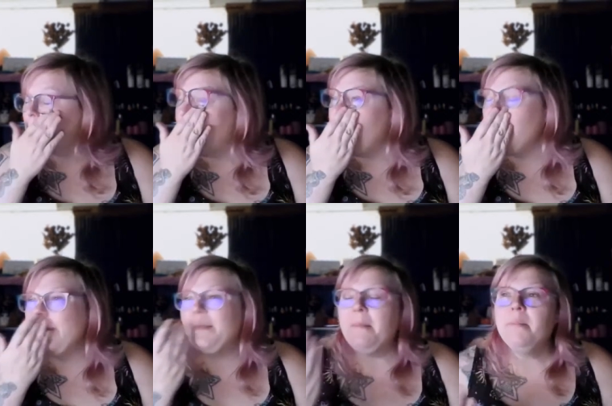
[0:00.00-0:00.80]
And I
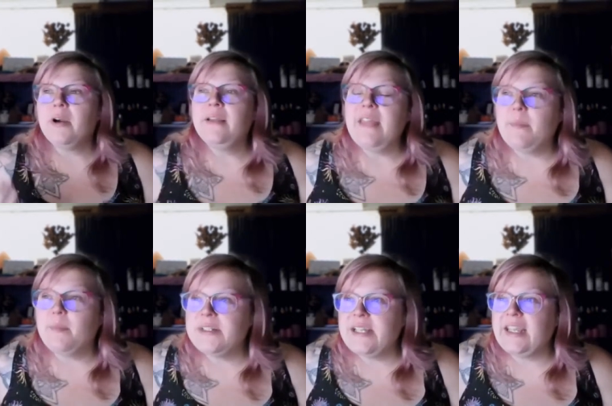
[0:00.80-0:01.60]
remember at that
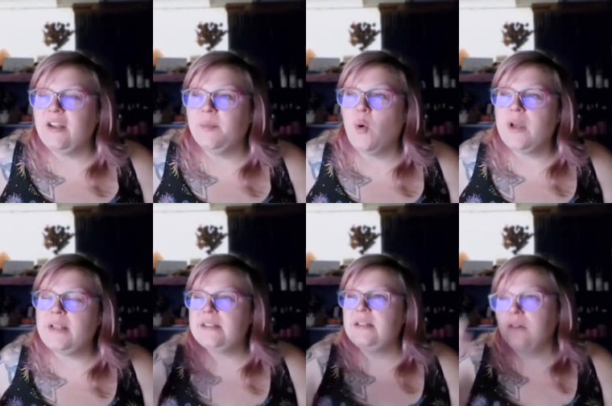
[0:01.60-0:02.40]
particular
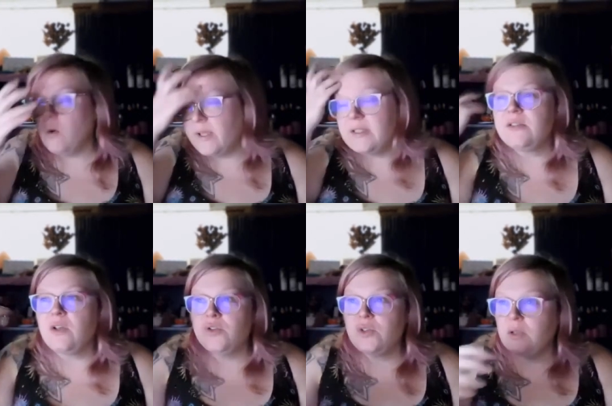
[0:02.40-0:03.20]
point still going to
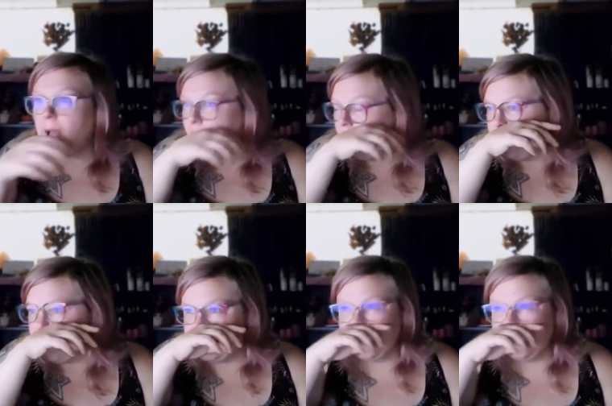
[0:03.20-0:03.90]
social outings,